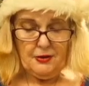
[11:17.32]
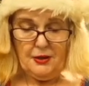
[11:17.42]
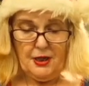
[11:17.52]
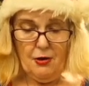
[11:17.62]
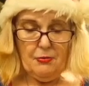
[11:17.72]

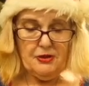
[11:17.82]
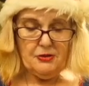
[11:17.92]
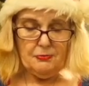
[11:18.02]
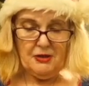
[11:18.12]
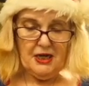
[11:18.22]
the
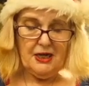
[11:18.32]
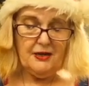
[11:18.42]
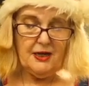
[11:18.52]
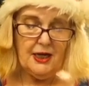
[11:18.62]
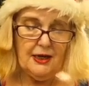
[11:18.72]
almonds meal
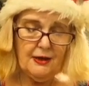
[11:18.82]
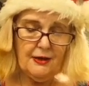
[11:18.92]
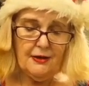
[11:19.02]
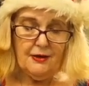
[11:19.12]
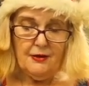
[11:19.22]
in
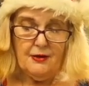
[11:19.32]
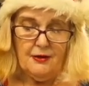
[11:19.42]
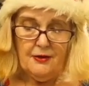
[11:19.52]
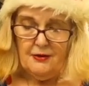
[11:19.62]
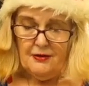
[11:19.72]
here
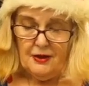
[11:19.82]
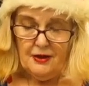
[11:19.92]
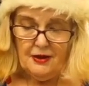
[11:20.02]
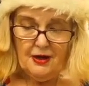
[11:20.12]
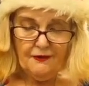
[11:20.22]

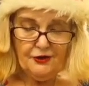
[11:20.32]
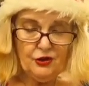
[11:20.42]
and the other